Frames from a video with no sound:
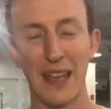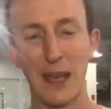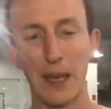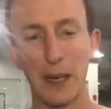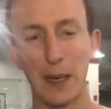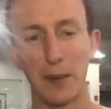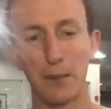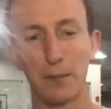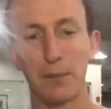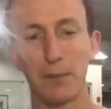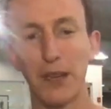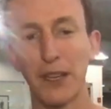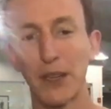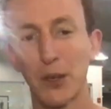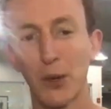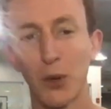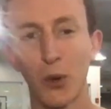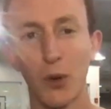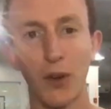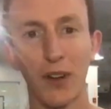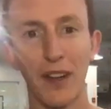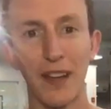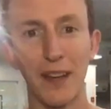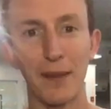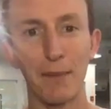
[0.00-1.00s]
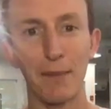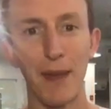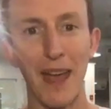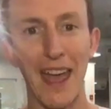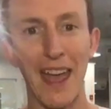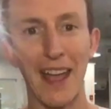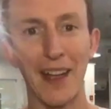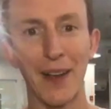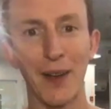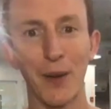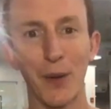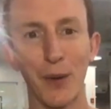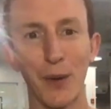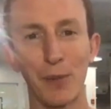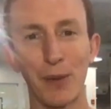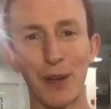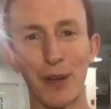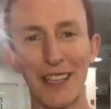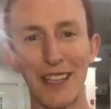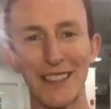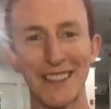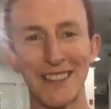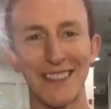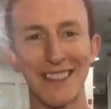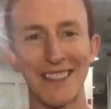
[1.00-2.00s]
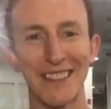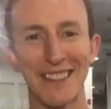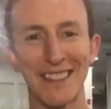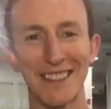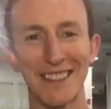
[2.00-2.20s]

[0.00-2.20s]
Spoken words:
Bitcoin, bang or bust?